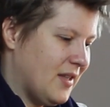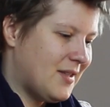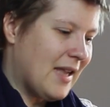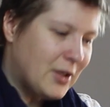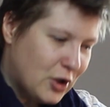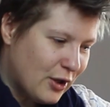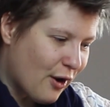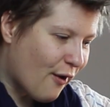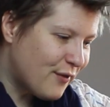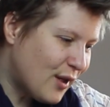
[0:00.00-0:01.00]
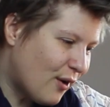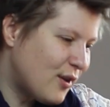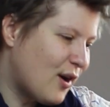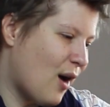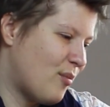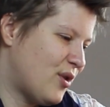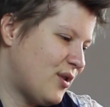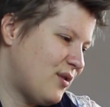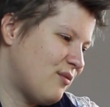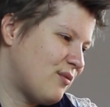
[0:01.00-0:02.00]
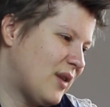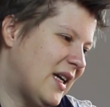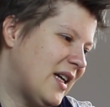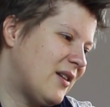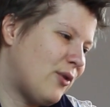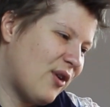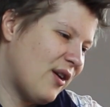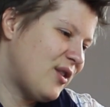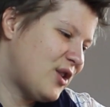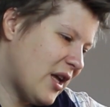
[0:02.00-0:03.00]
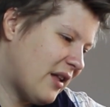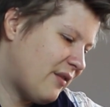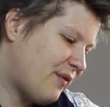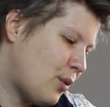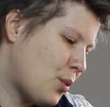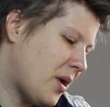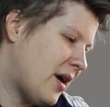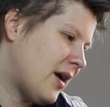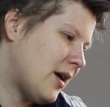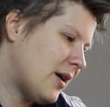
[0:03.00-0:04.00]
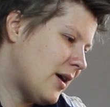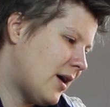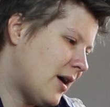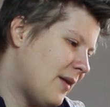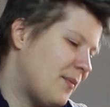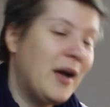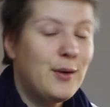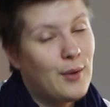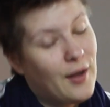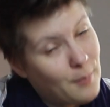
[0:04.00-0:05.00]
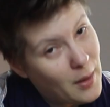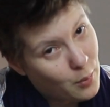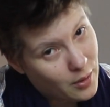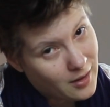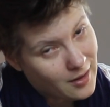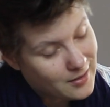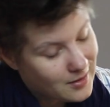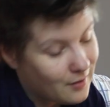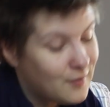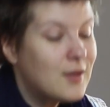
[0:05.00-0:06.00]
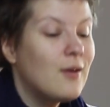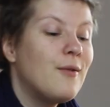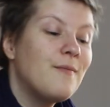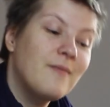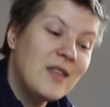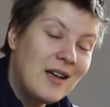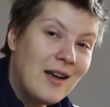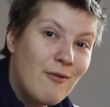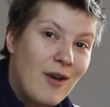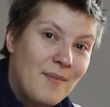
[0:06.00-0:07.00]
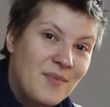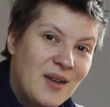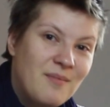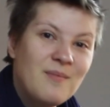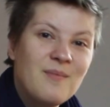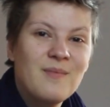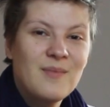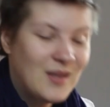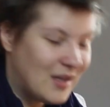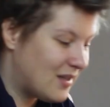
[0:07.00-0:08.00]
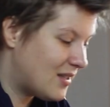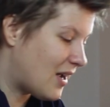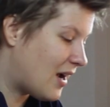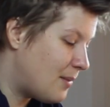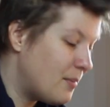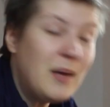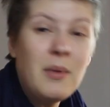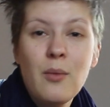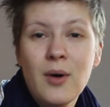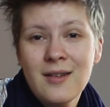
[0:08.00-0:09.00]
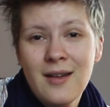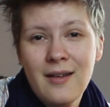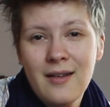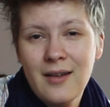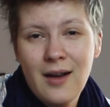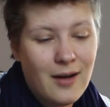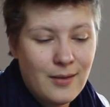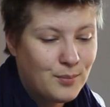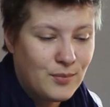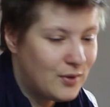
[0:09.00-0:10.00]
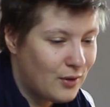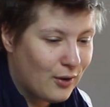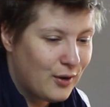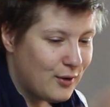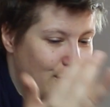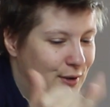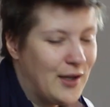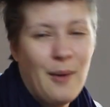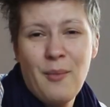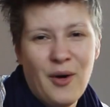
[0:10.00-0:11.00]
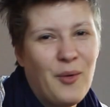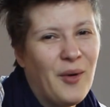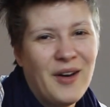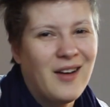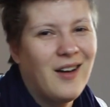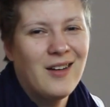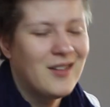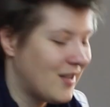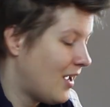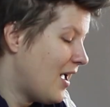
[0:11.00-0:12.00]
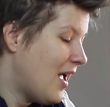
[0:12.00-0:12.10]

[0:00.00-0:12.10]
section on the cupboard or on the shelf where I do have my watercolor stuff, so I grabbed them since maybe one day I'm gonna use them on watercolors.